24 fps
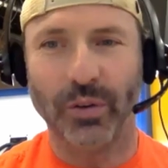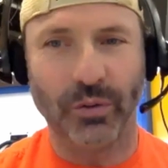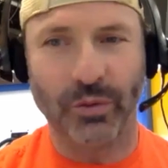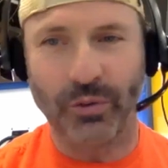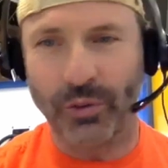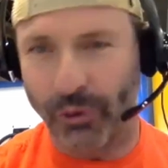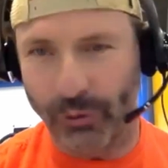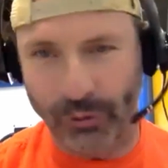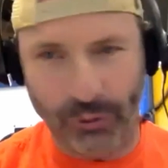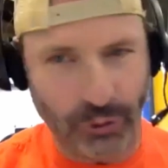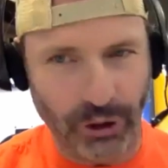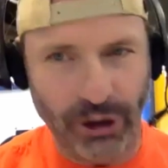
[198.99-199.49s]

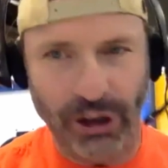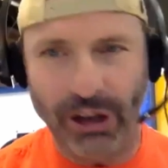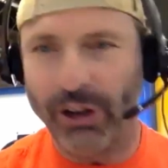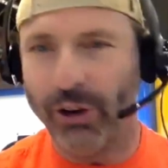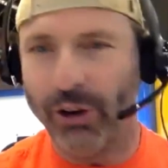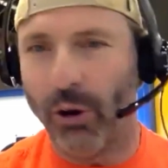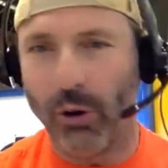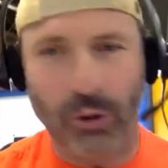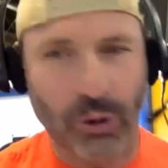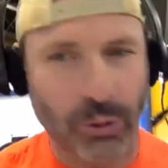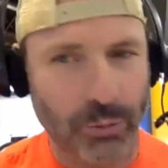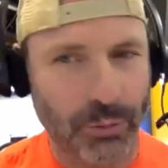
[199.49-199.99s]
for free,
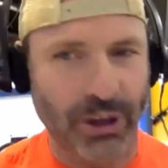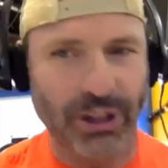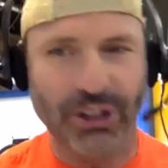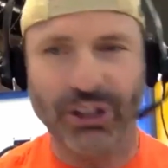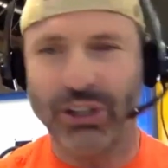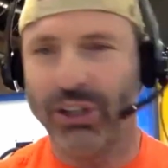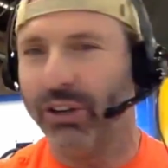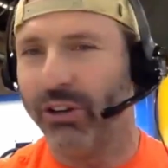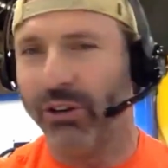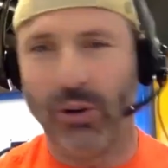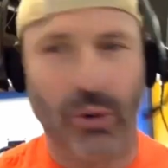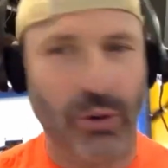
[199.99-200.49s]
no
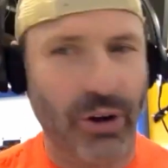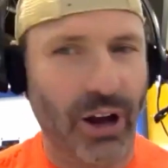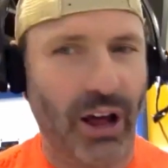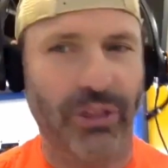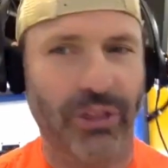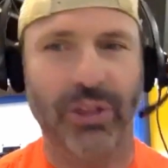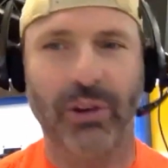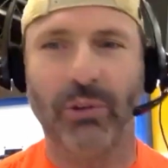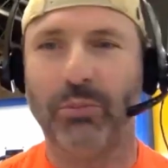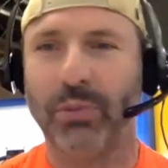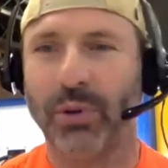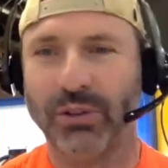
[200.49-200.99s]
commission, no
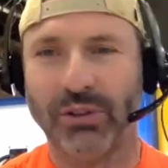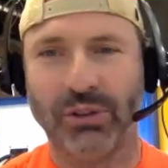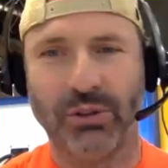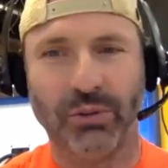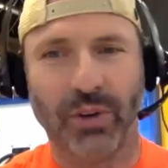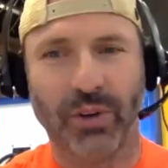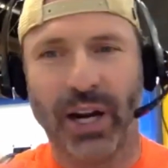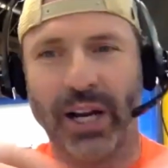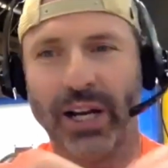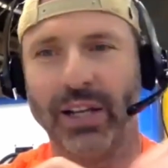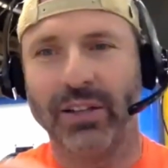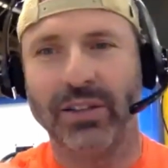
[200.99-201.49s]
nothing, puts you
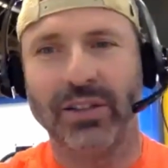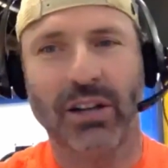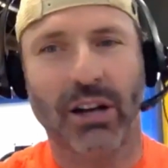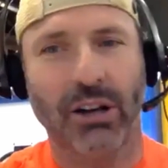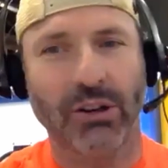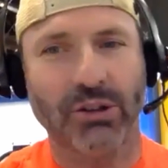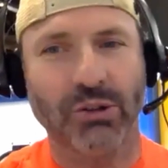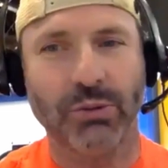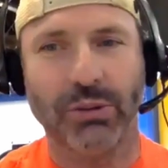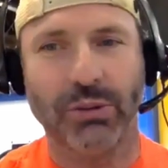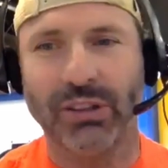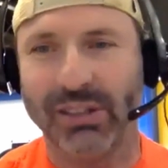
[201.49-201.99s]
right in
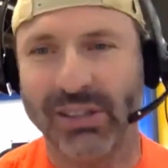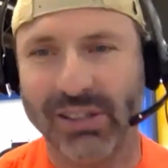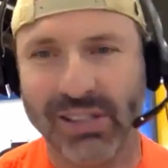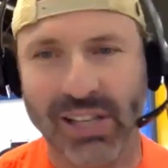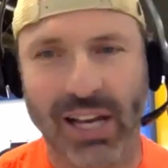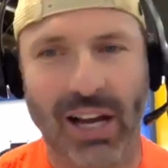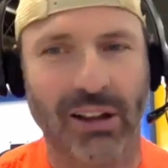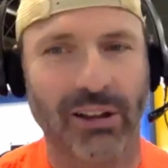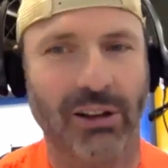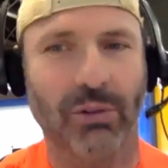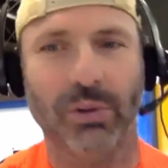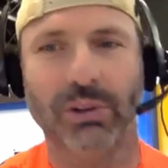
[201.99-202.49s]
touch with the
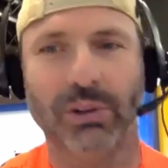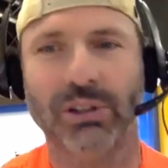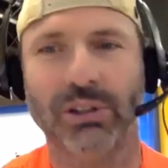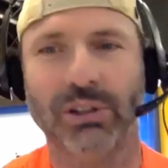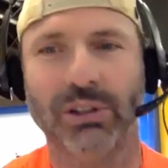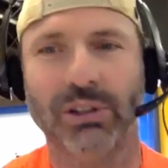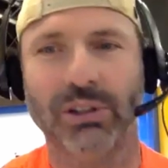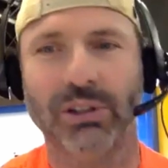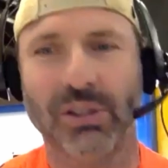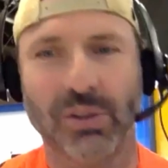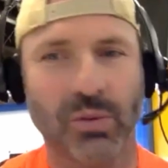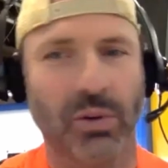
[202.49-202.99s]
seller,
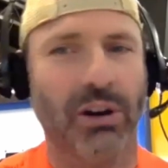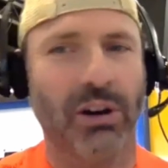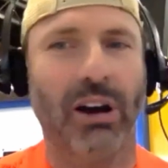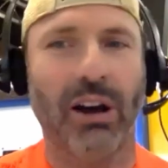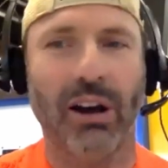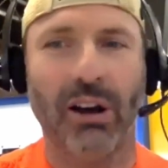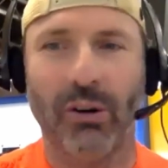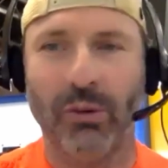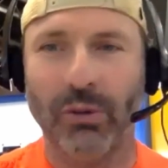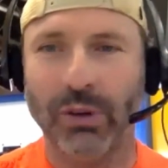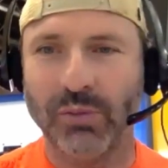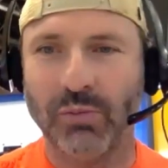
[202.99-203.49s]
which is what
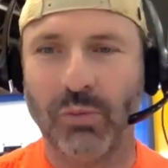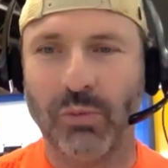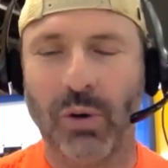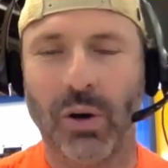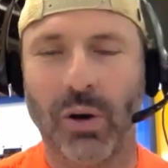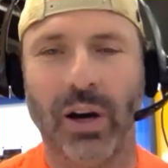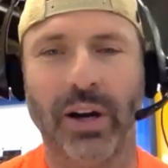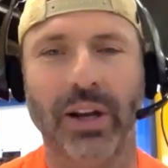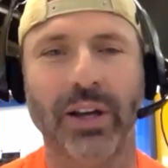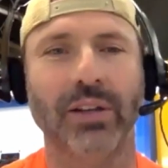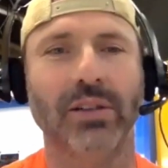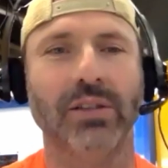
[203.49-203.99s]
I always
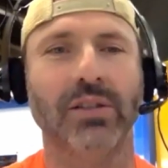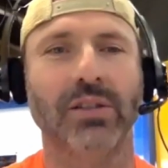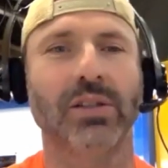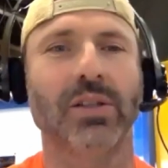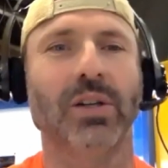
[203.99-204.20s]
wanted.